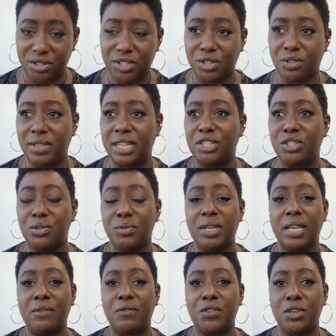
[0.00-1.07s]
so they do
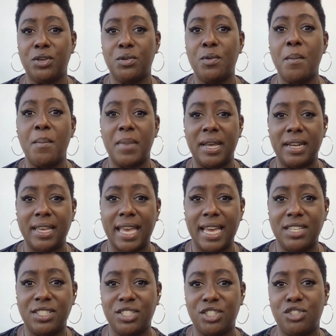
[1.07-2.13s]
give you
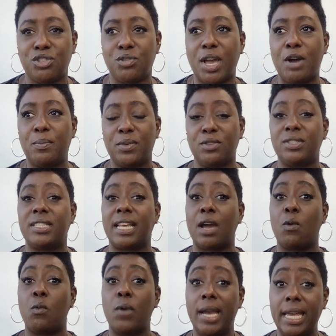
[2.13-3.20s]
medication to help you stay
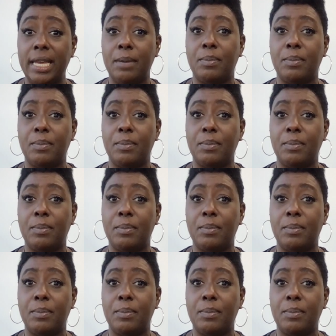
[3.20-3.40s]
awake,